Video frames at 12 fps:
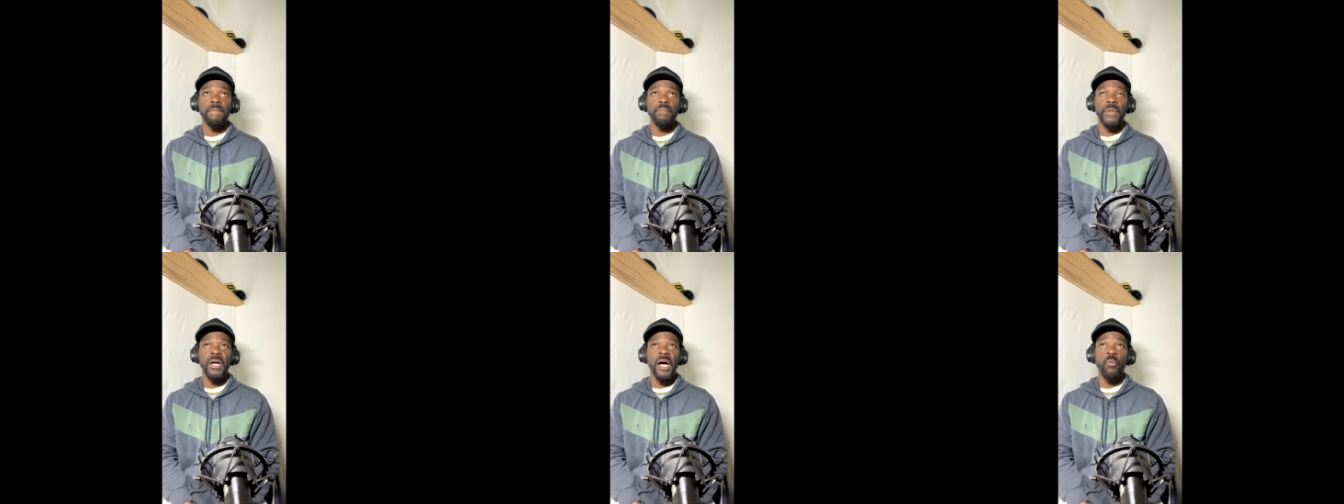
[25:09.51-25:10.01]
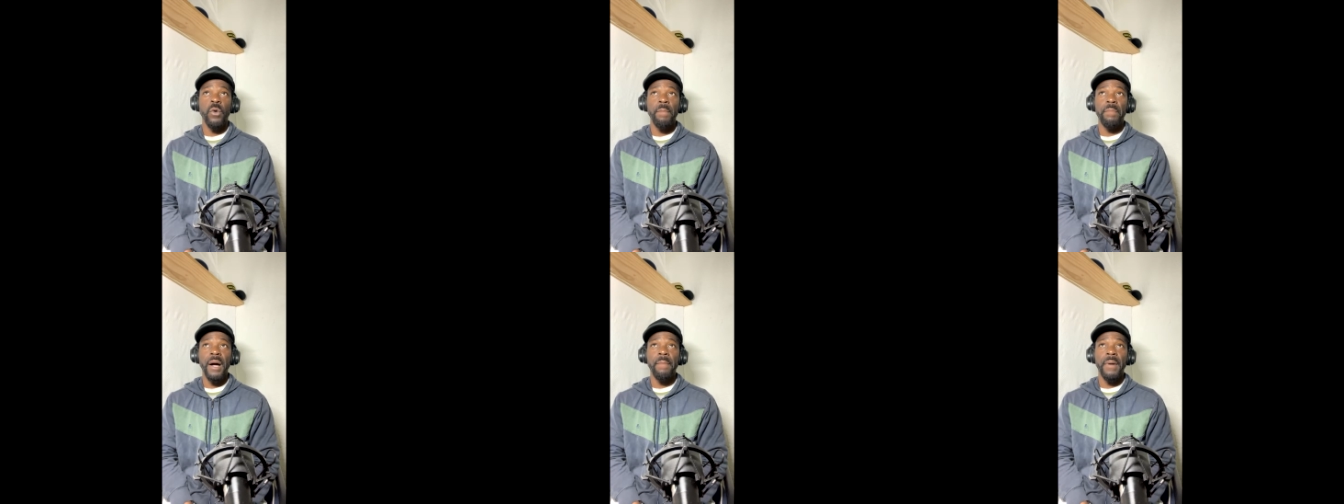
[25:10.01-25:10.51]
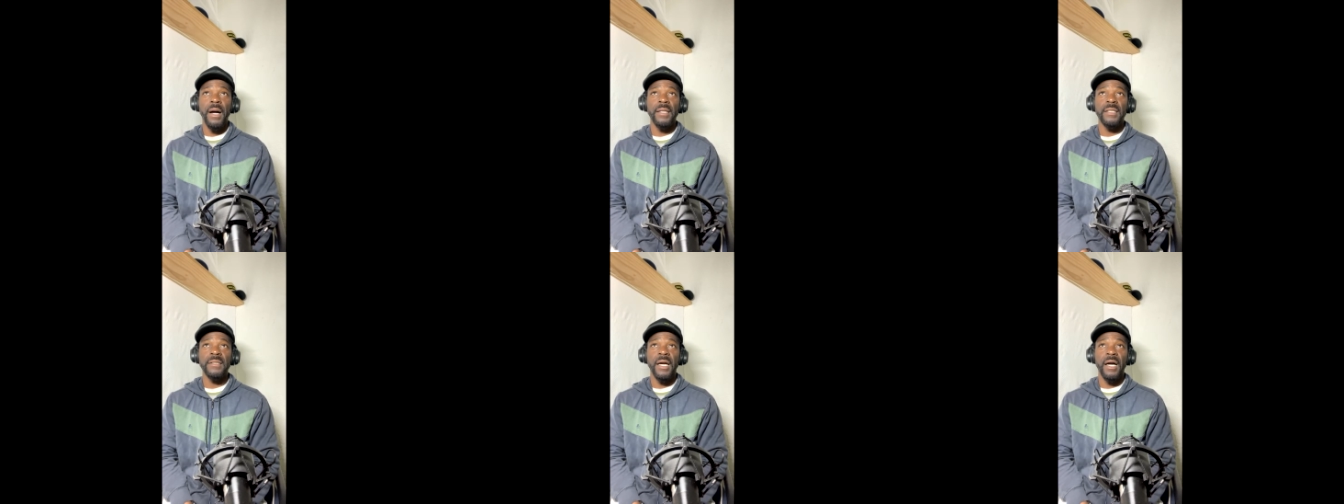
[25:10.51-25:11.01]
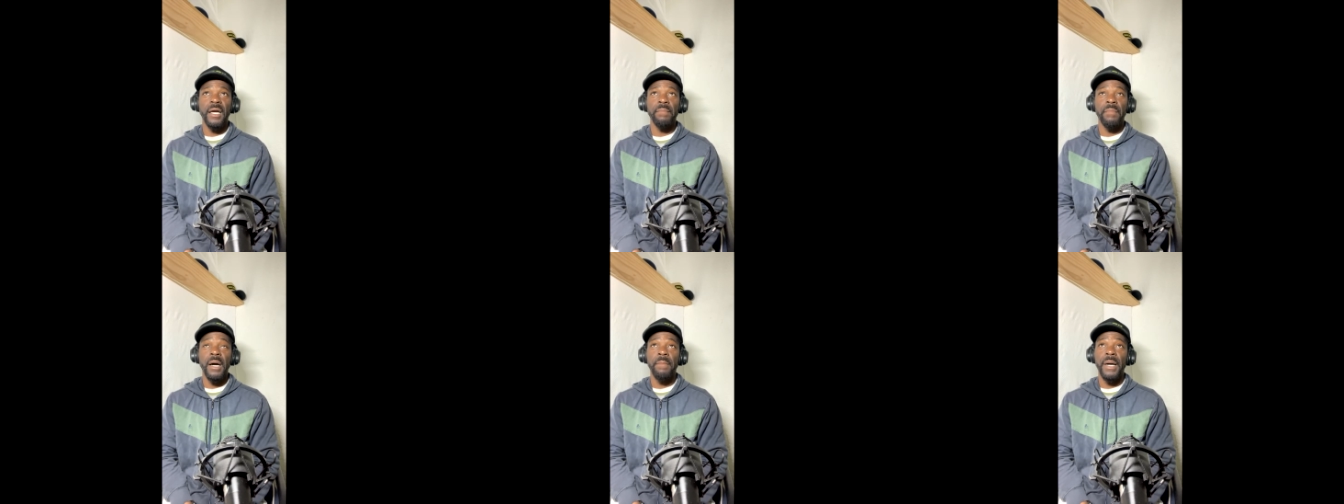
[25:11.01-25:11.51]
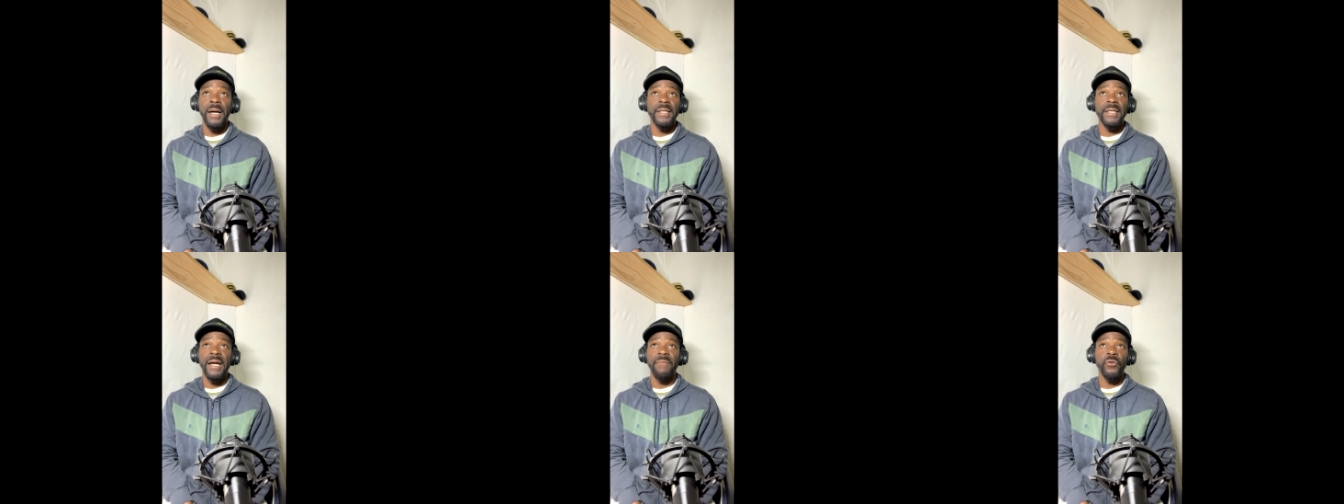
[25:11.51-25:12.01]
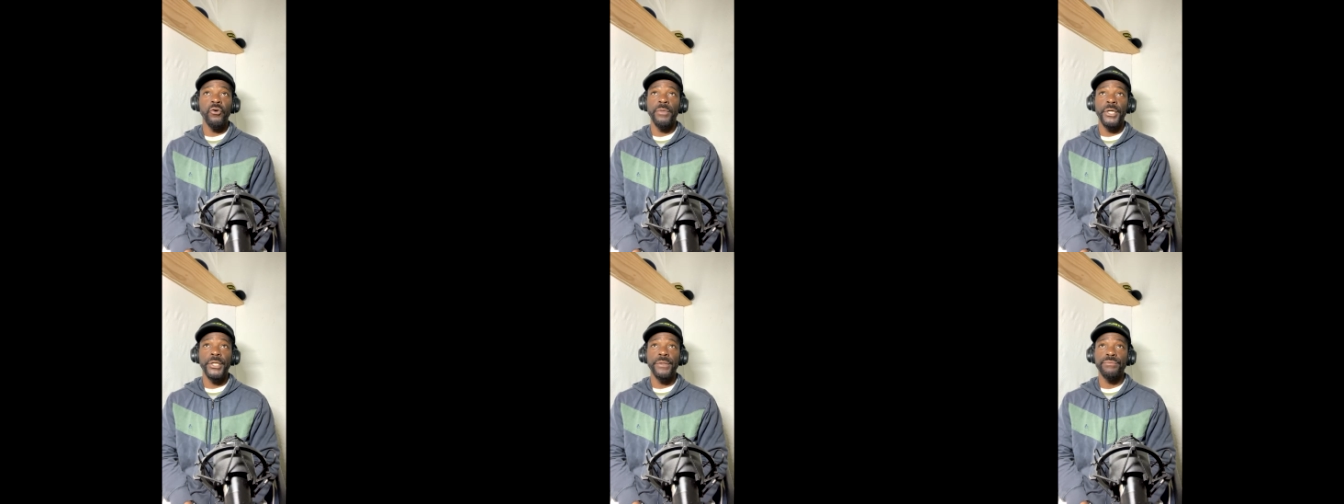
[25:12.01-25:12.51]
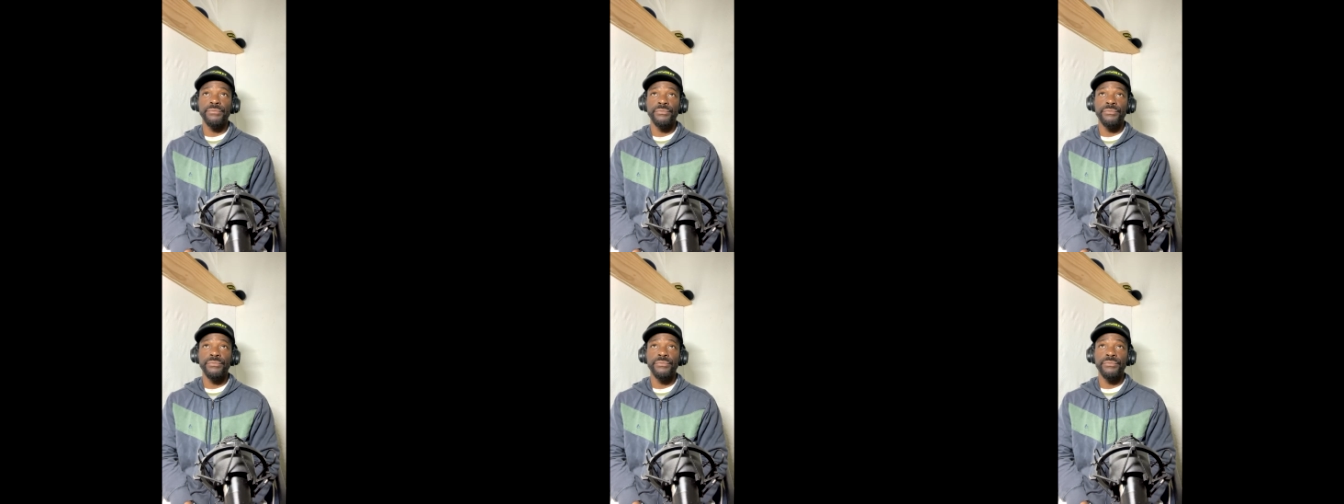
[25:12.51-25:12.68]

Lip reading: because when Bob Marley died, Marley didn't have no money.